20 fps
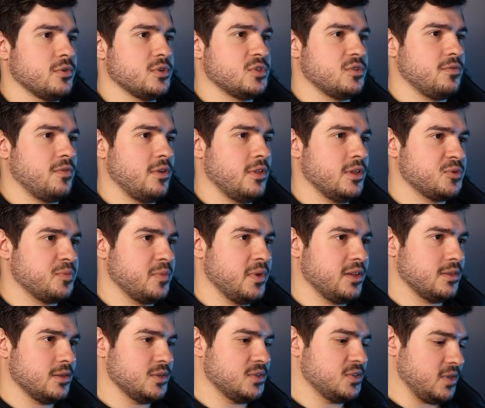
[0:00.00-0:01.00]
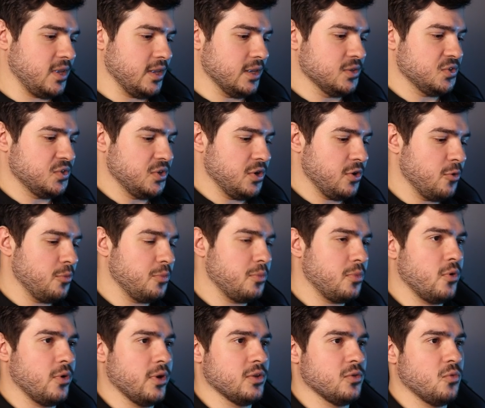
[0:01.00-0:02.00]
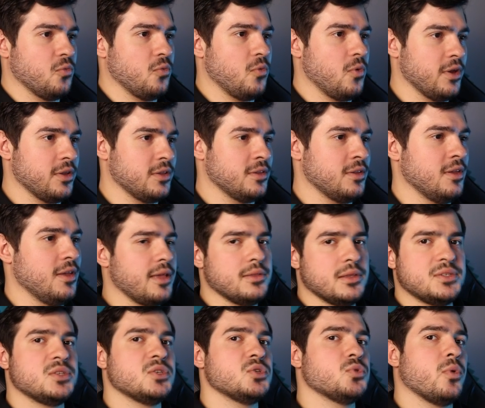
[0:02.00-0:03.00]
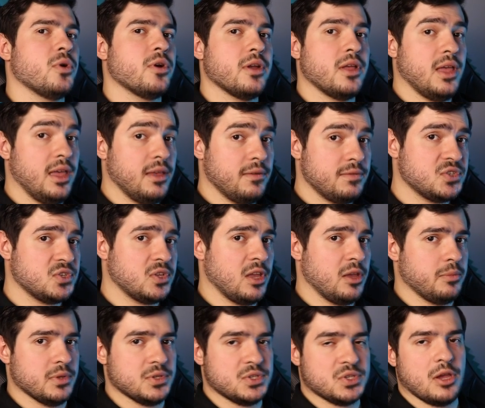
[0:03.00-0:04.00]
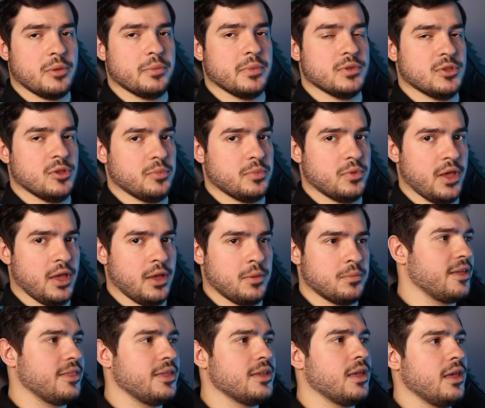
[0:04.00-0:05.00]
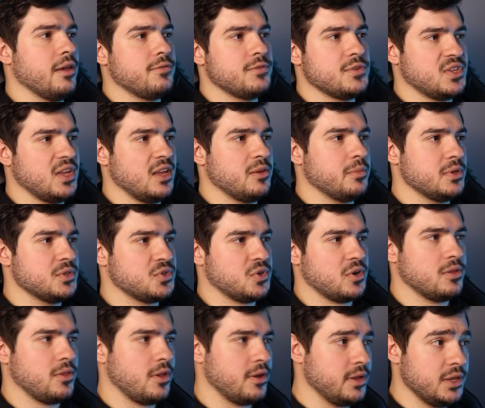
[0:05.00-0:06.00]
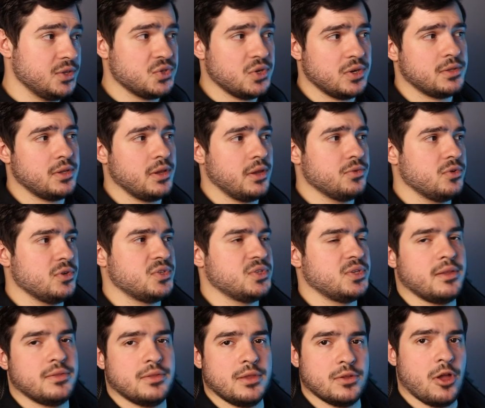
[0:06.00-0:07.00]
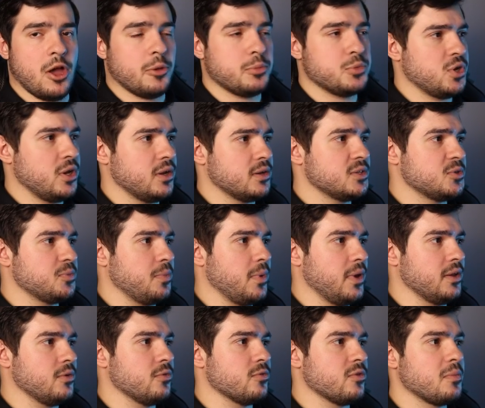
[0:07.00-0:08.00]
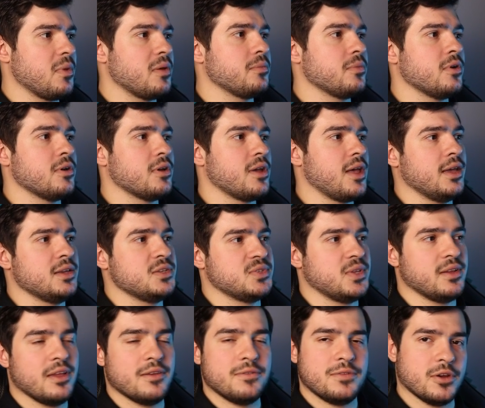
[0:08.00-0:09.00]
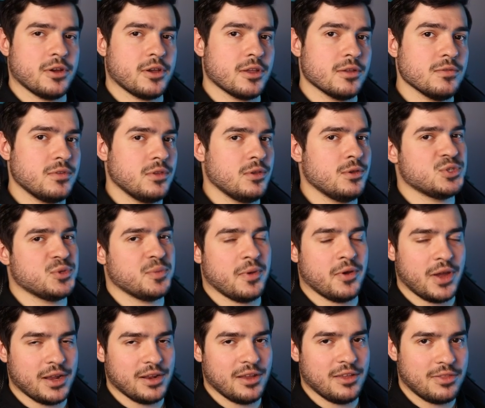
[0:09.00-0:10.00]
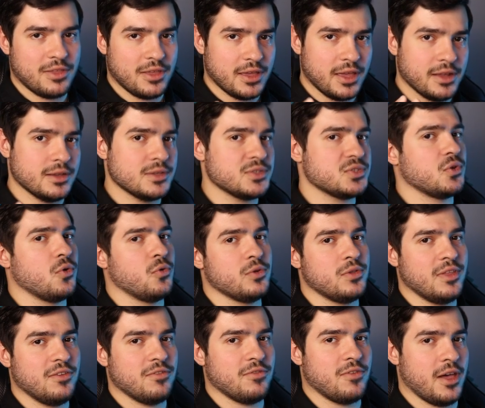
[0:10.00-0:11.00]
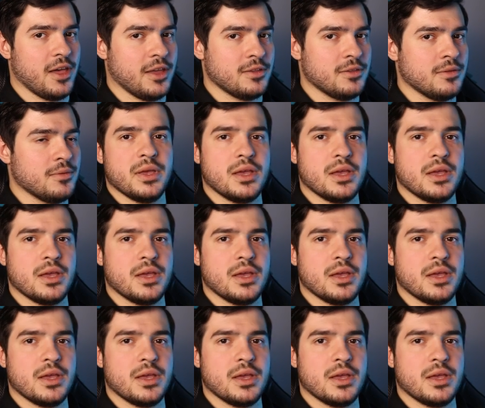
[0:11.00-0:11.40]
So first of all, let's make this like 0.1. And this is where if statements come into play. I think if statements are a lot easier to understand than objects, but remember, guys, that if you're confused about anything, it is totally fine.